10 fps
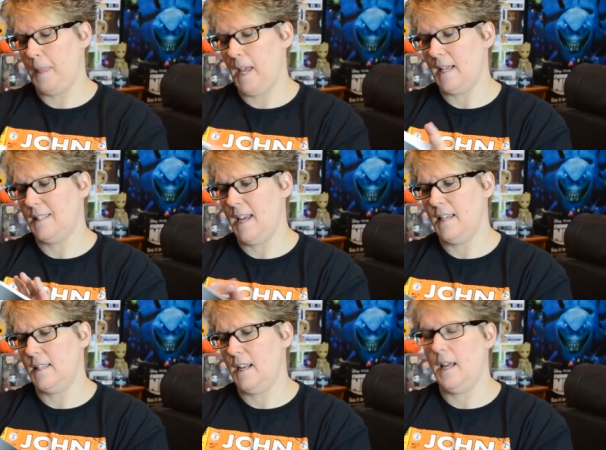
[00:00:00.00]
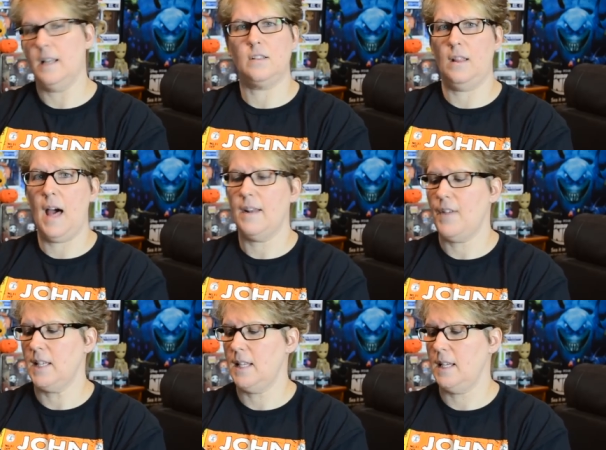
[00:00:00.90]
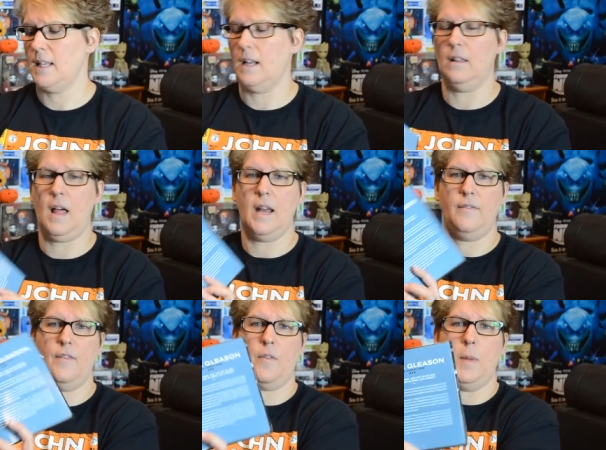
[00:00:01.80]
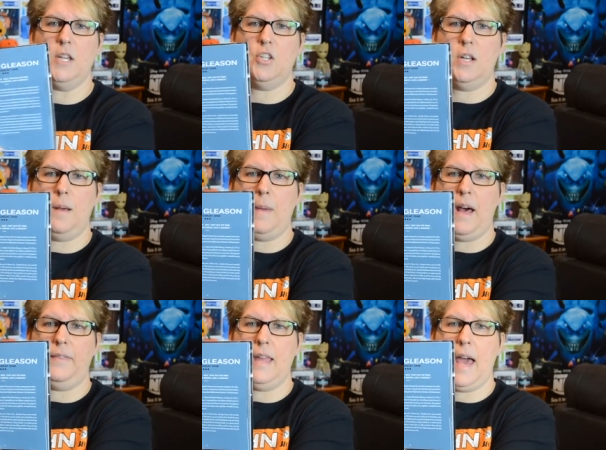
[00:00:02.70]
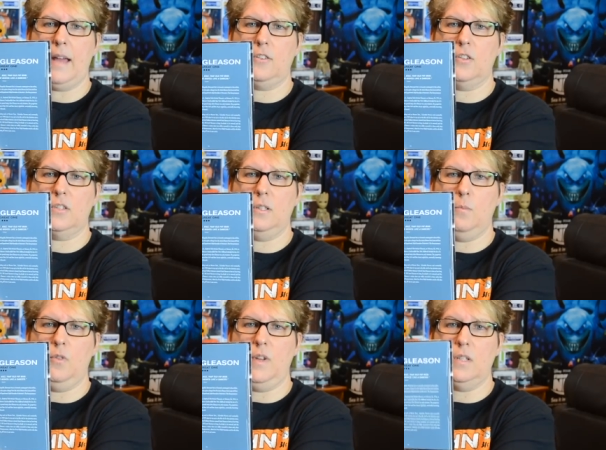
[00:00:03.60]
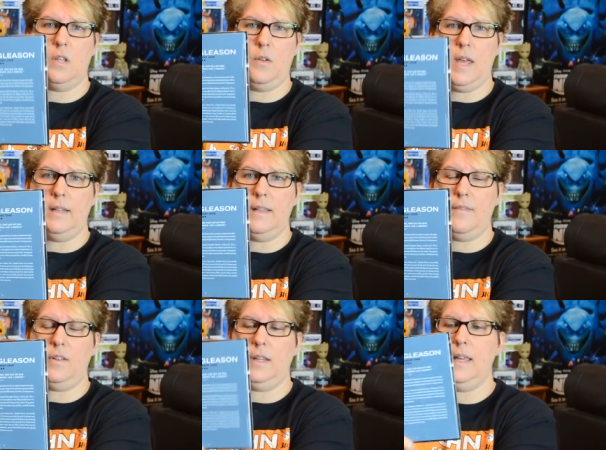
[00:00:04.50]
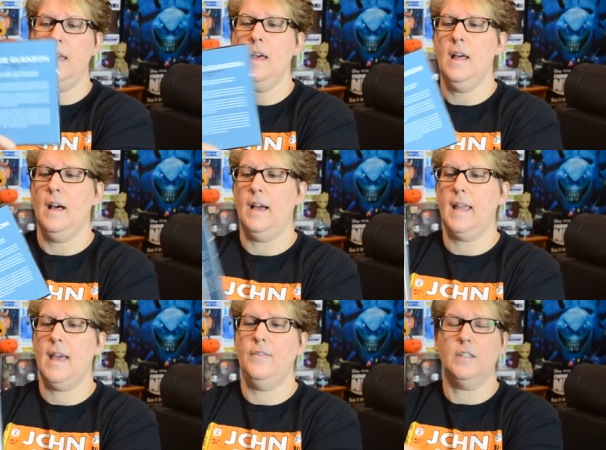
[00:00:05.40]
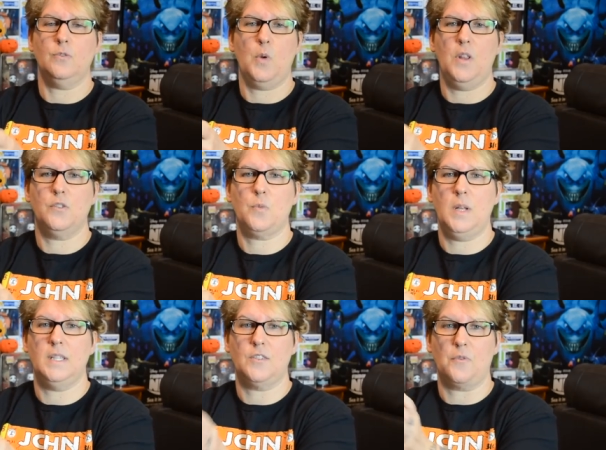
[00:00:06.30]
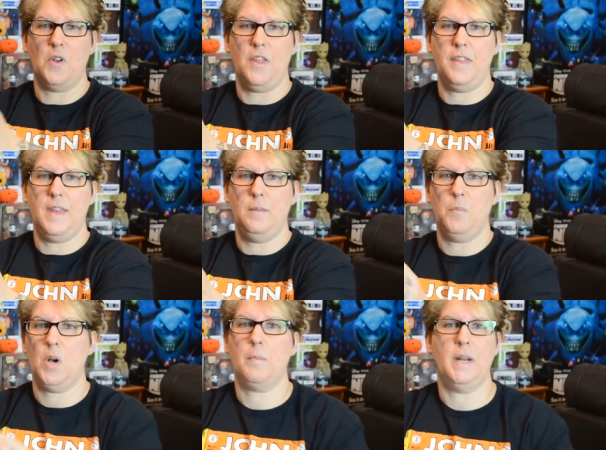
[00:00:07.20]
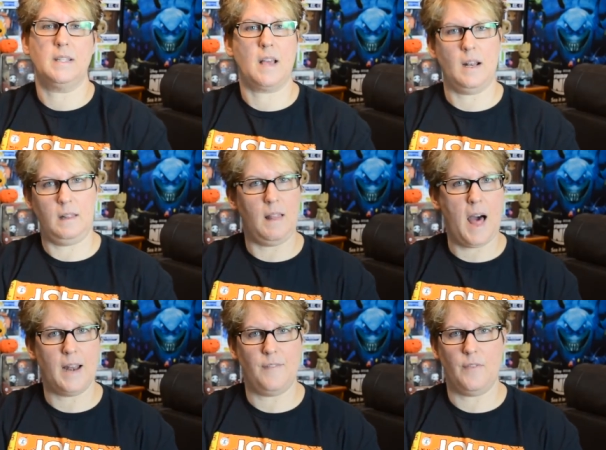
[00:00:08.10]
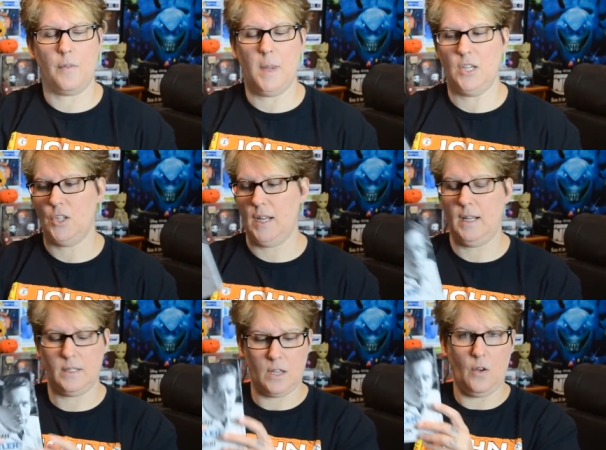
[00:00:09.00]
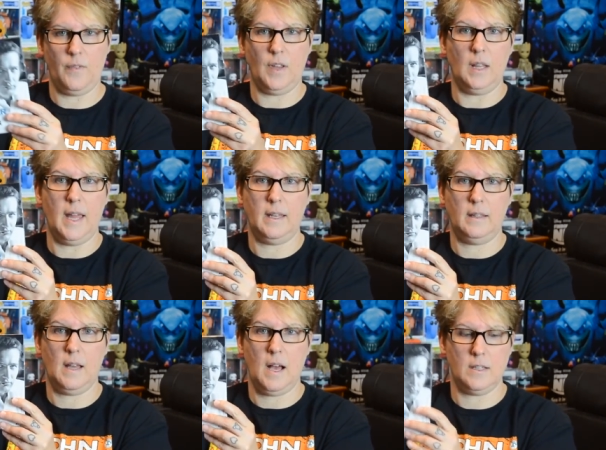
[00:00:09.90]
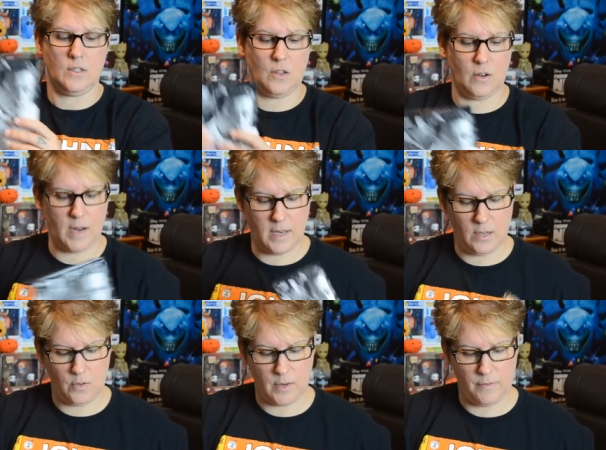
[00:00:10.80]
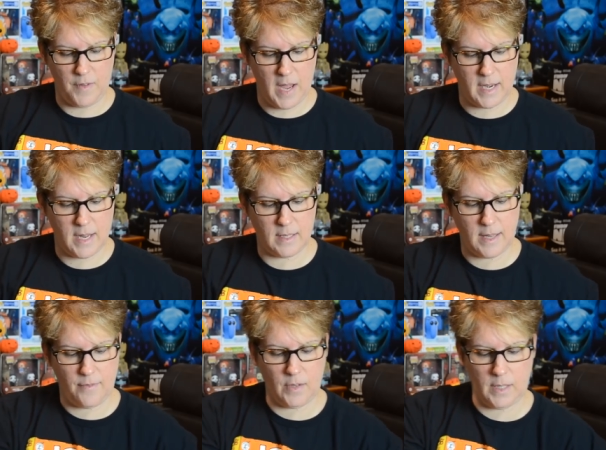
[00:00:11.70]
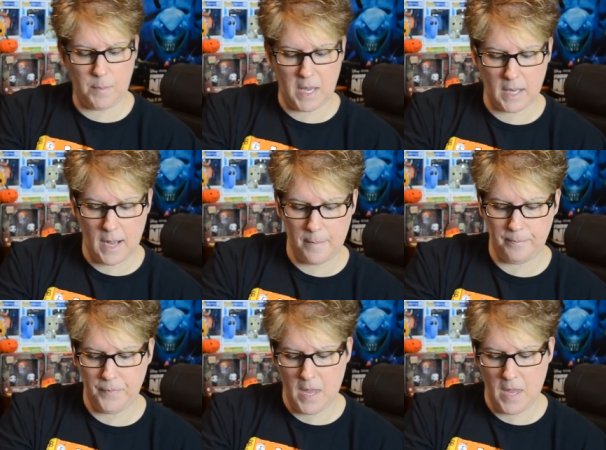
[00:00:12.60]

essays in it. There's a lot of essays and a lot of information about the actors in the movie. So yeah, definitely. Again, this is one of those ones, it's a real thin book, but it's got a lot of information in it. So if you like The Hustler and you can find it, definitely pick it up.